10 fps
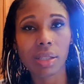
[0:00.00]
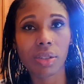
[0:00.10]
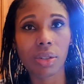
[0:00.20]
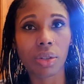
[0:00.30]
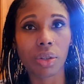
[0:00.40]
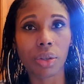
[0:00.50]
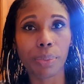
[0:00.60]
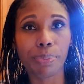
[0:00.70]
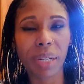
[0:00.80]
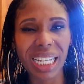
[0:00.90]
the
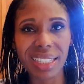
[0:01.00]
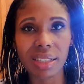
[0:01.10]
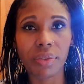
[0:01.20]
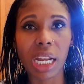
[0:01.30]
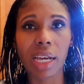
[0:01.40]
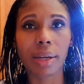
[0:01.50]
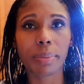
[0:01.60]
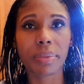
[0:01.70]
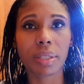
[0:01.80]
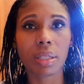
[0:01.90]
place
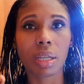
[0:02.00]
developed,